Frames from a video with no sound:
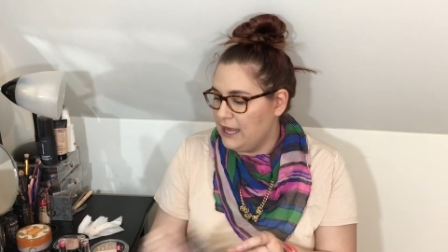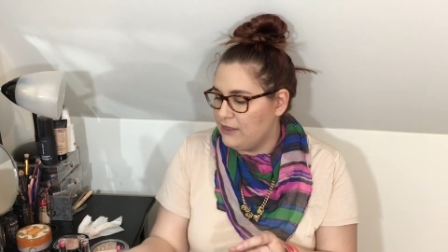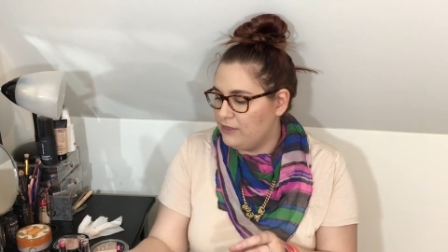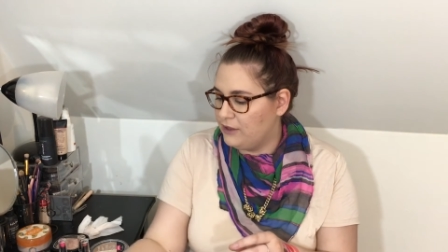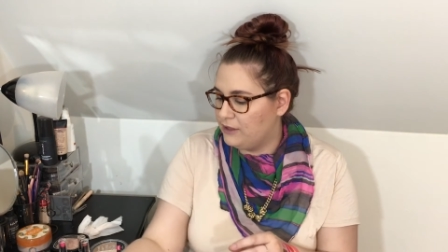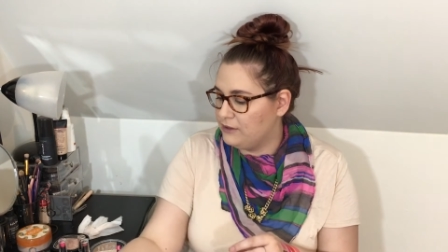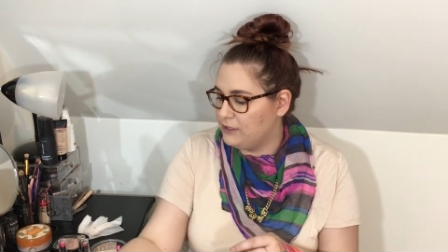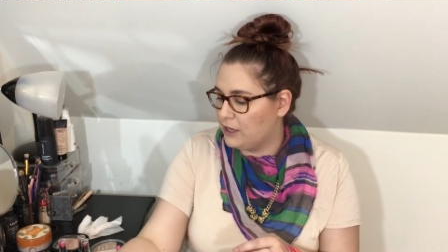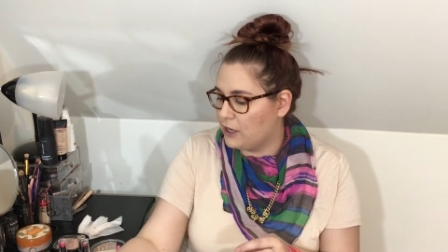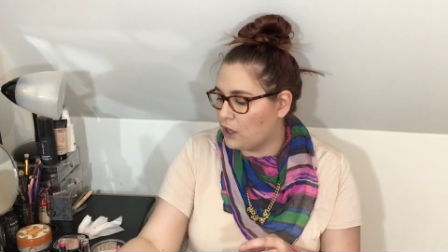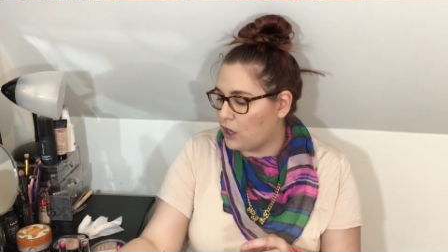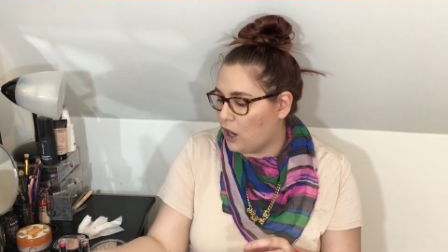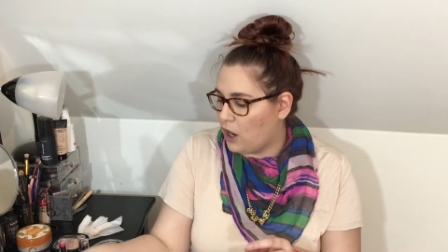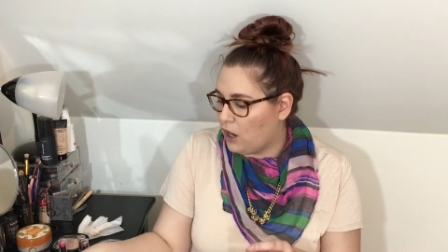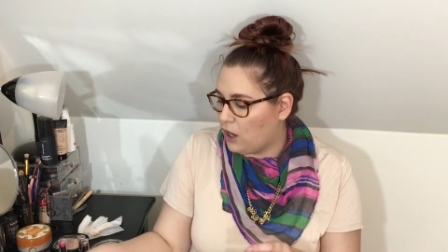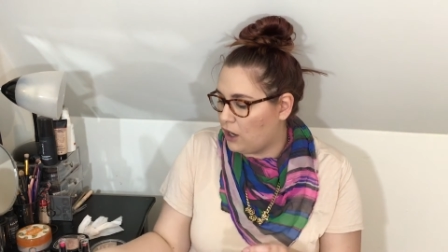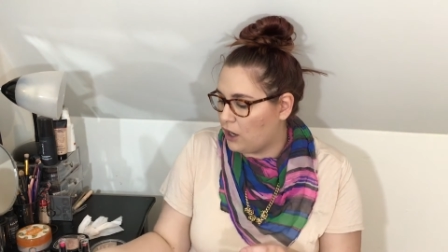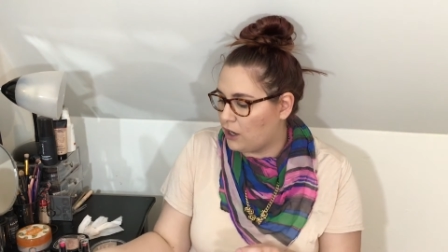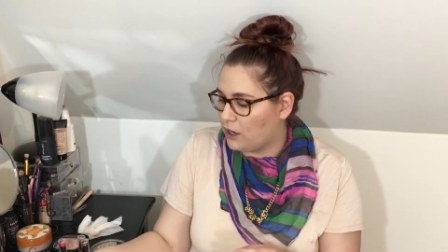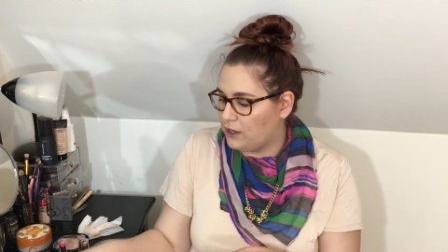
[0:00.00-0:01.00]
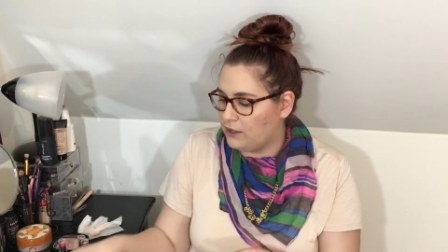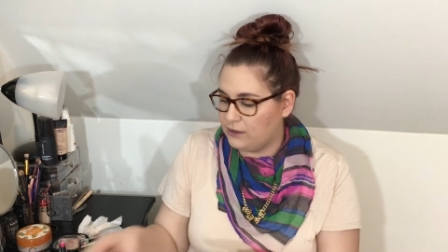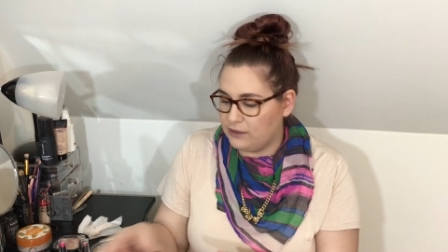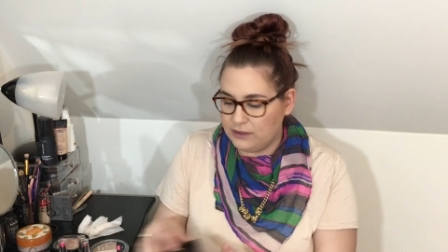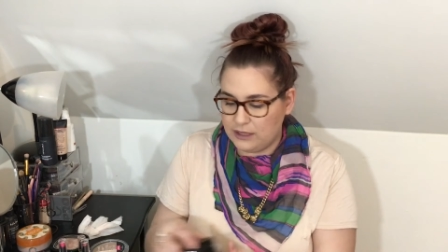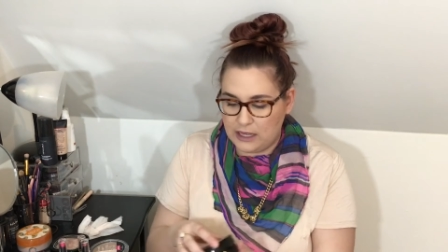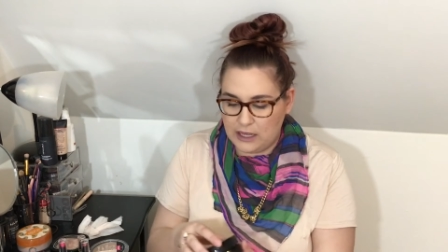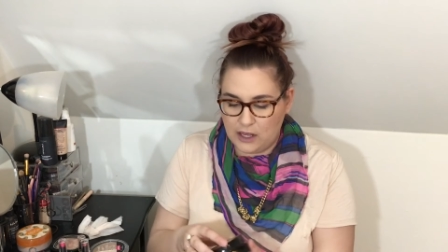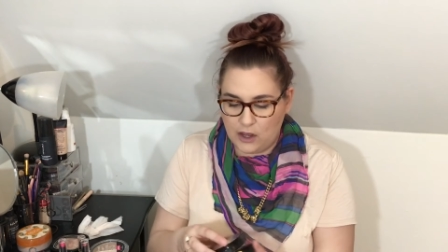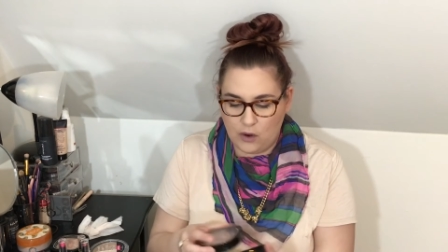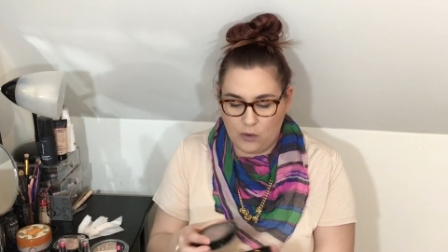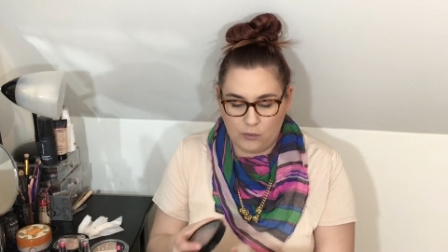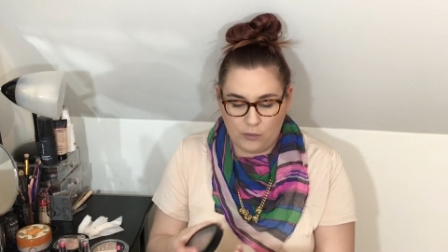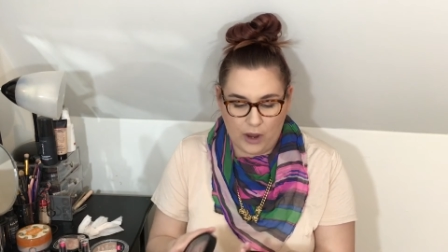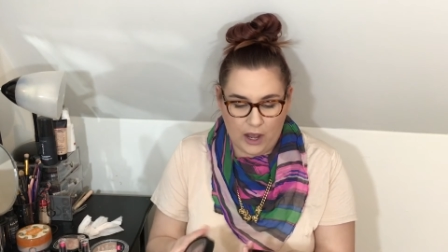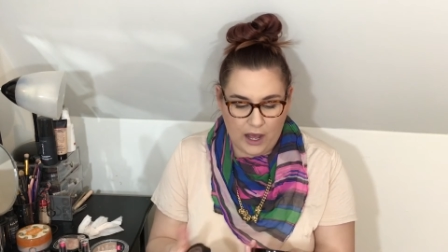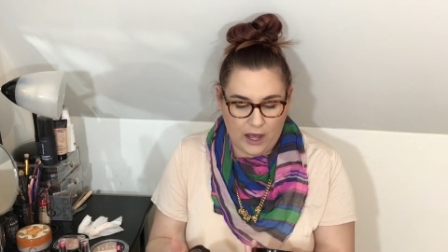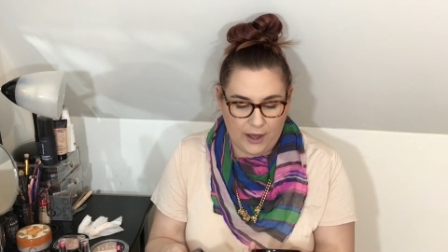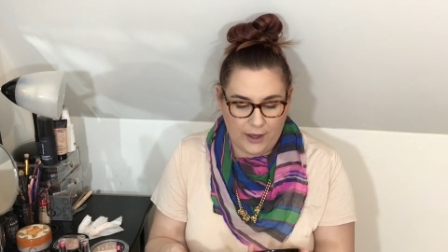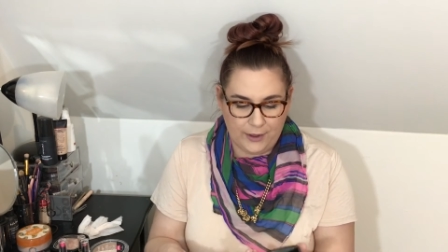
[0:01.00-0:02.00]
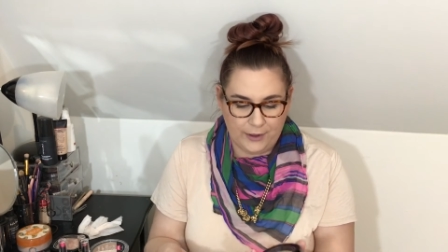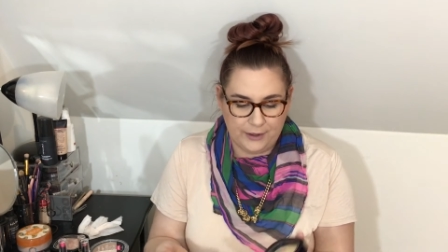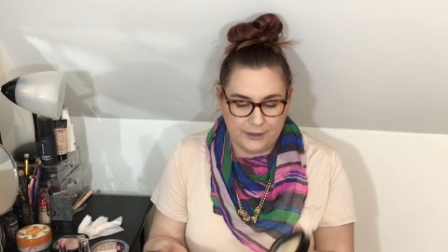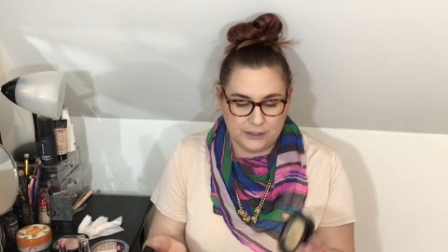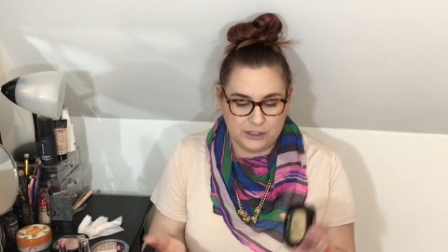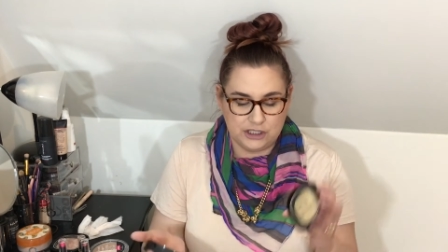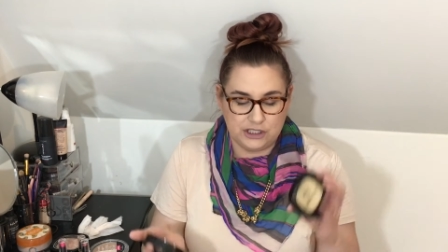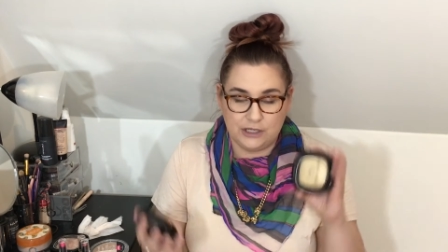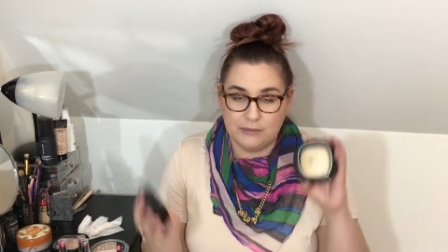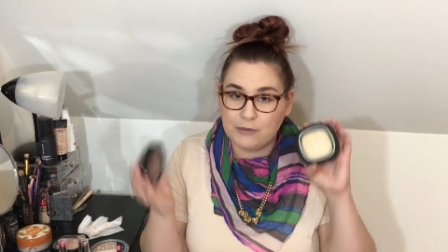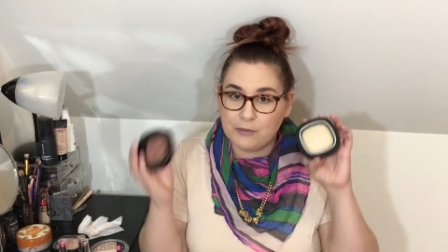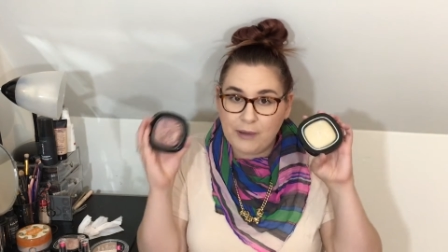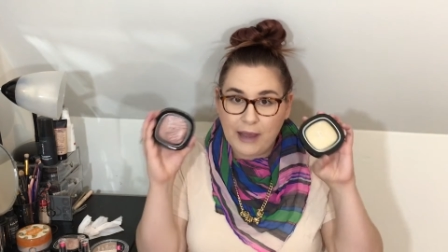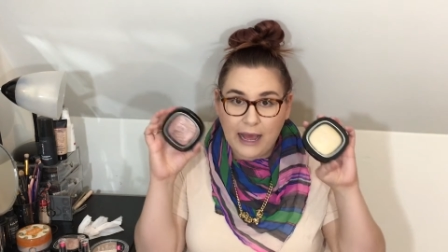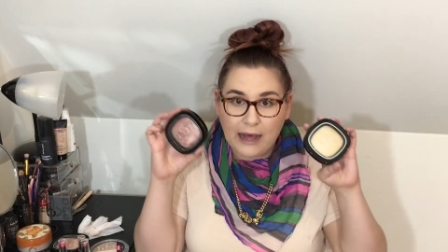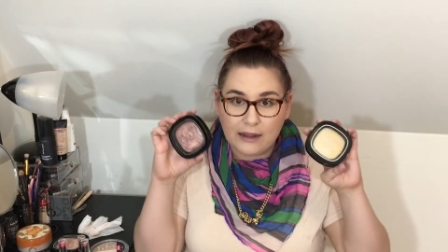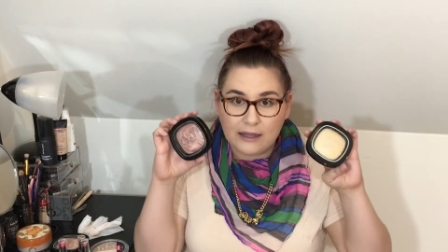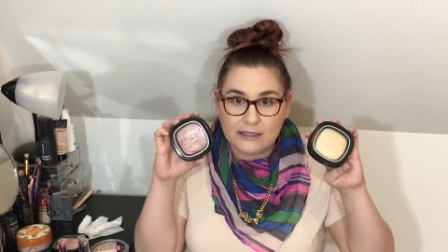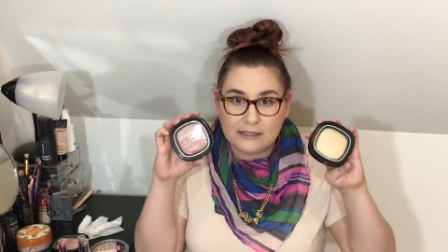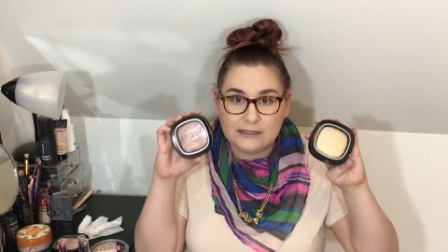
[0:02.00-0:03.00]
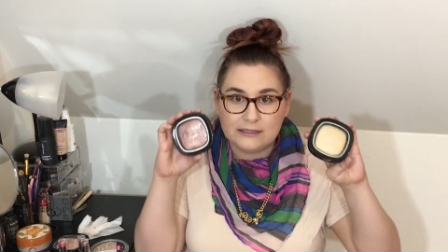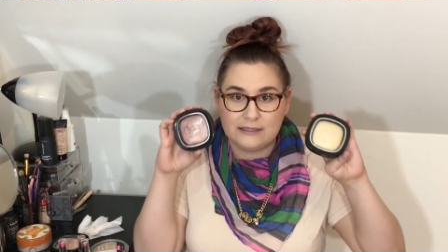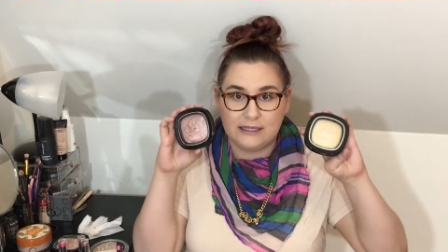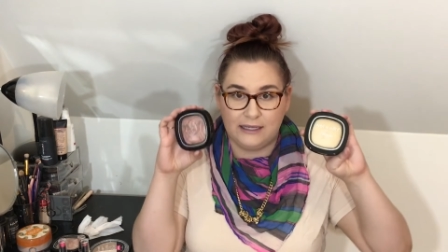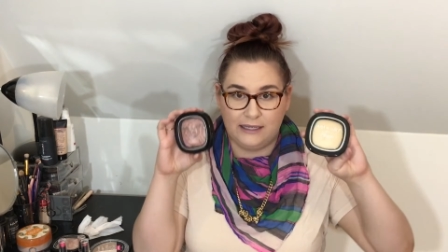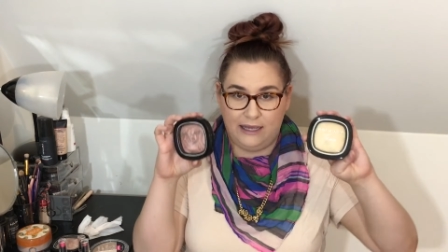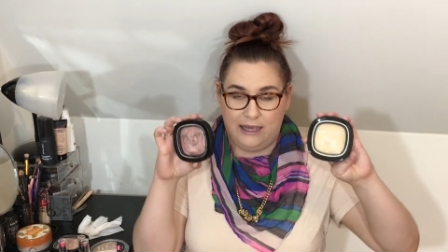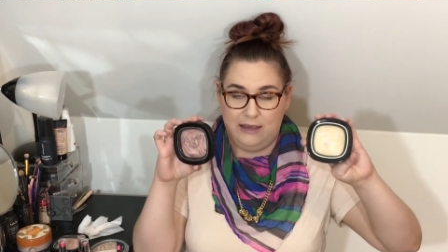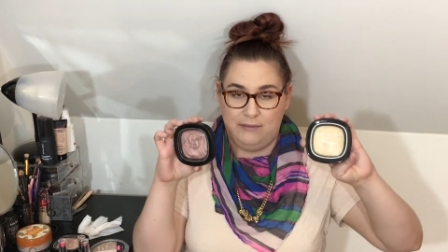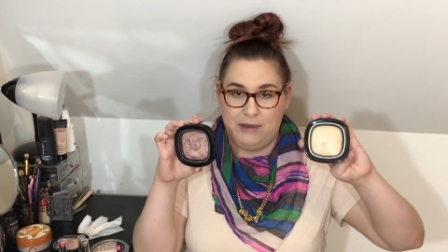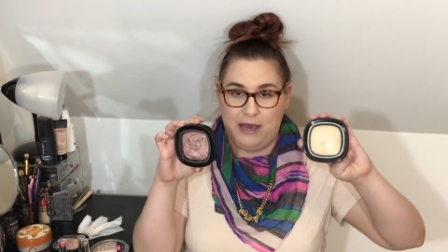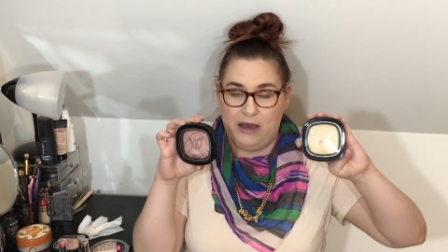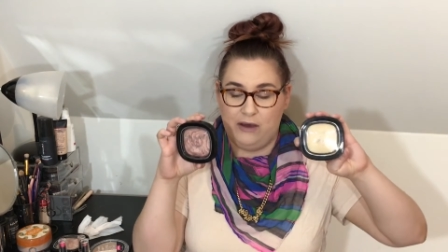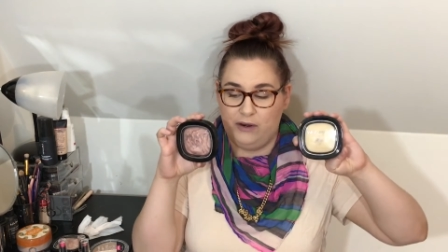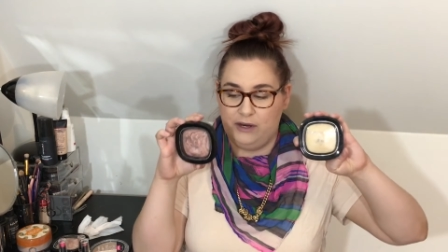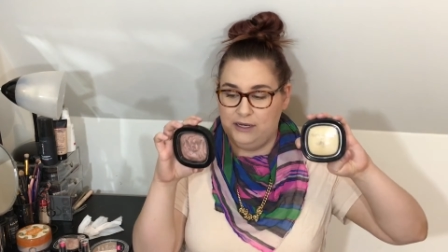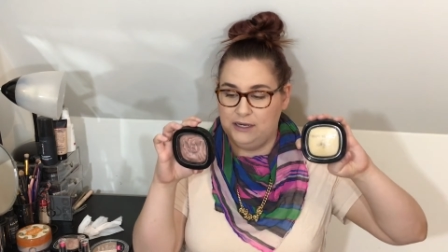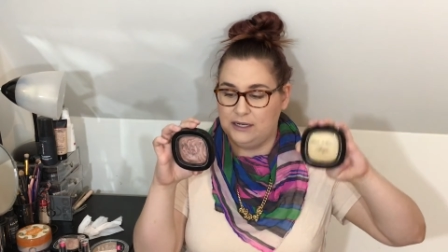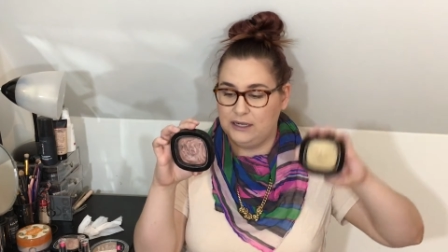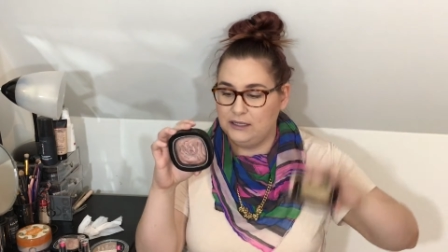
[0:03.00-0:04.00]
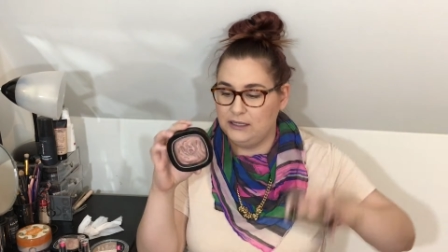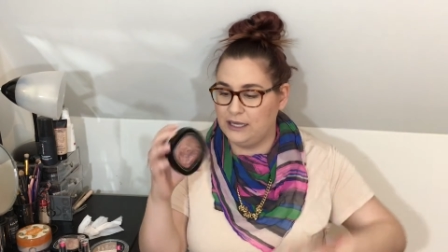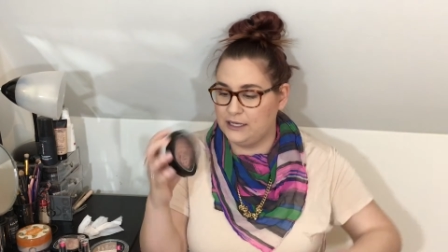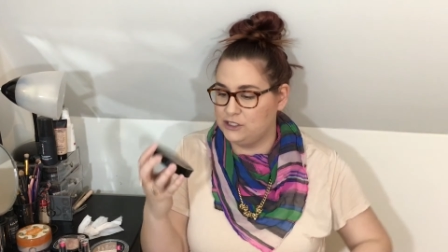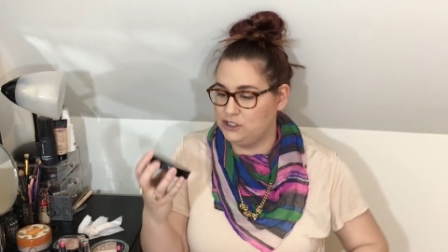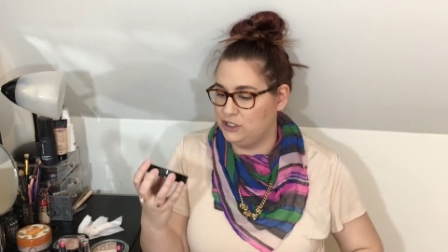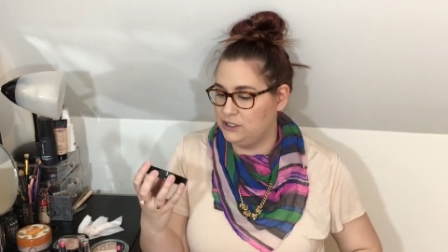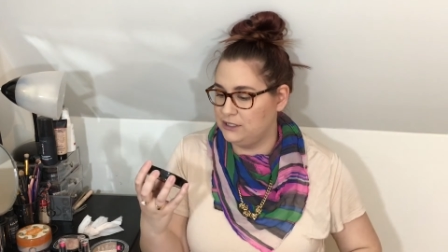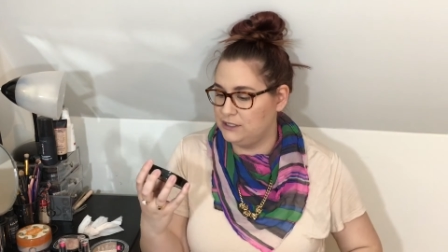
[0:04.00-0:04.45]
Then there are the shimmer palettes that came out in a collection.